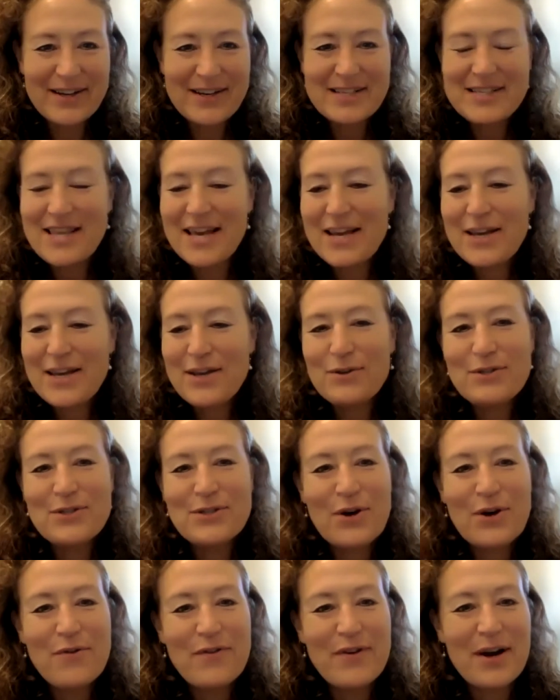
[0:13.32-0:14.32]
thank you
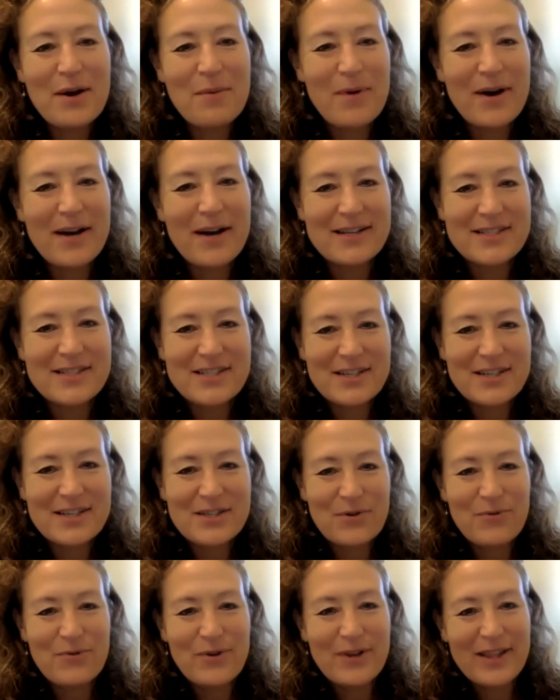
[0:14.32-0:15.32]
so very much. It's
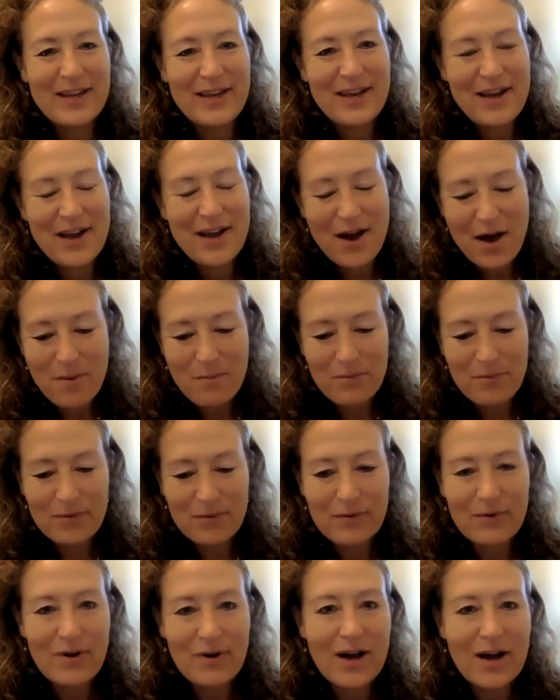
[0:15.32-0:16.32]
a really
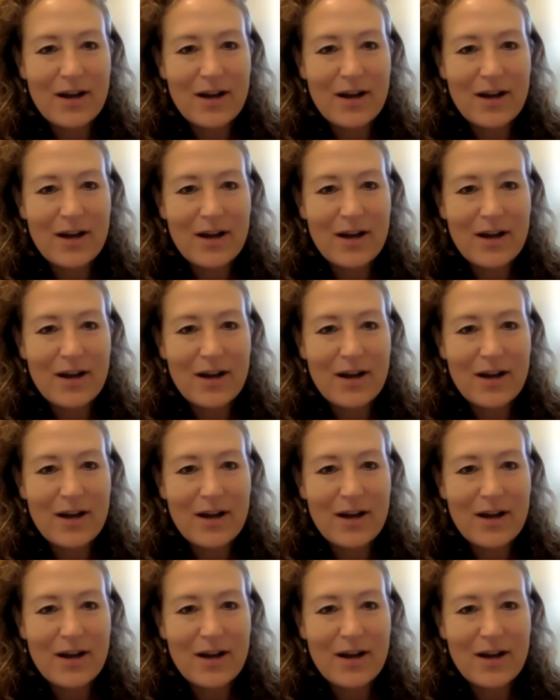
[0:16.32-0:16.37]
an